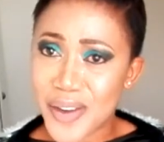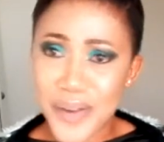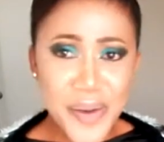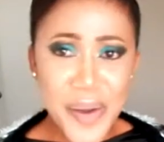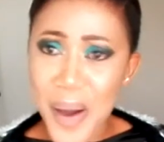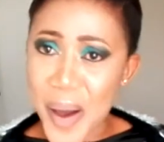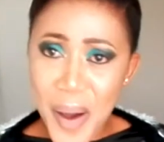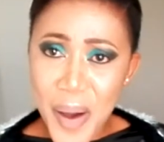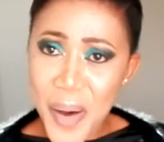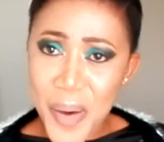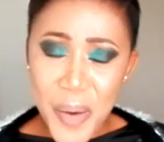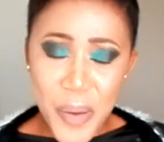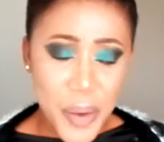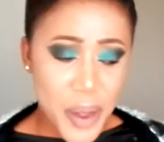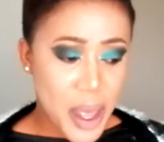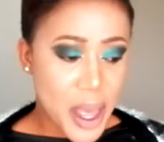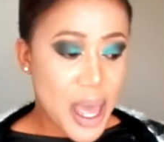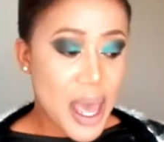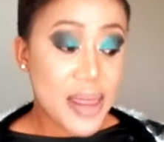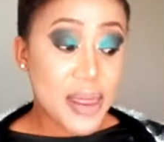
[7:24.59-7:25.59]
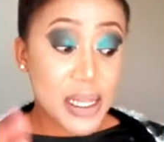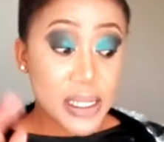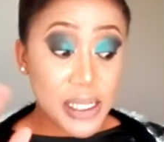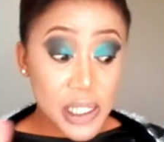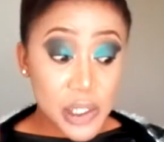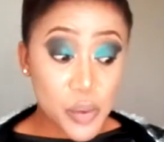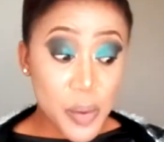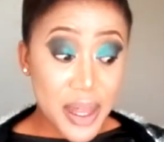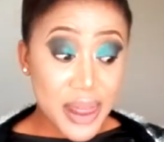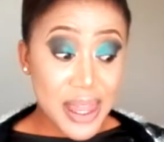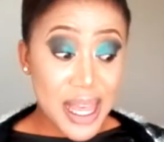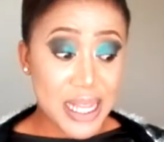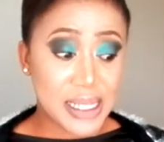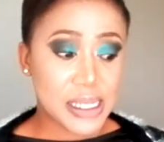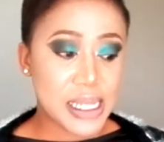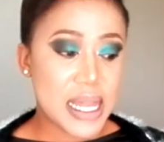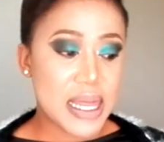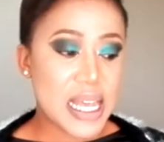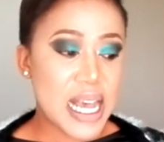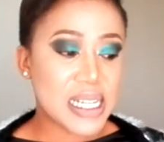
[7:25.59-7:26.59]
No. And this is what they're
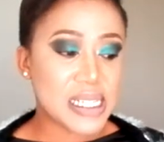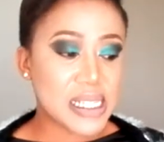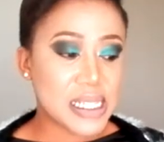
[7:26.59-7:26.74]
saying.